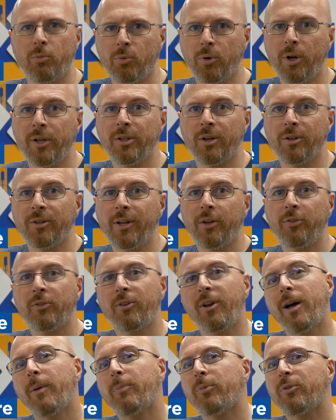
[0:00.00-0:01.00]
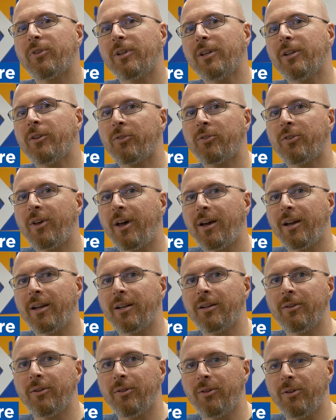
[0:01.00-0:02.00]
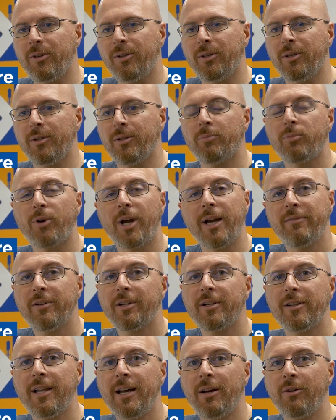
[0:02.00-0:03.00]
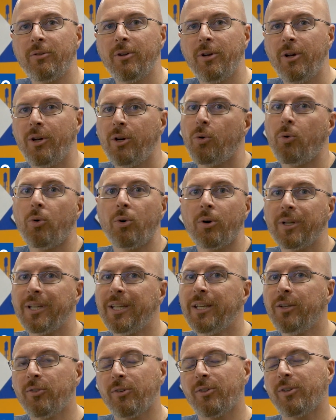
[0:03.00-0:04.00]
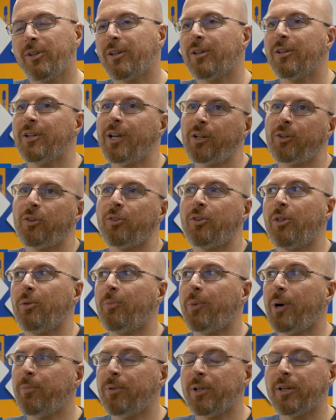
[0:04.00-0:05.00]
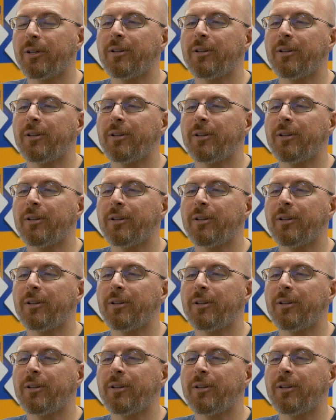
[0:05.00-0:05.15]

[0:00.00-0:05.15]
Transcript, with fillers: run your desktops inside the private cloud or easily connect to the public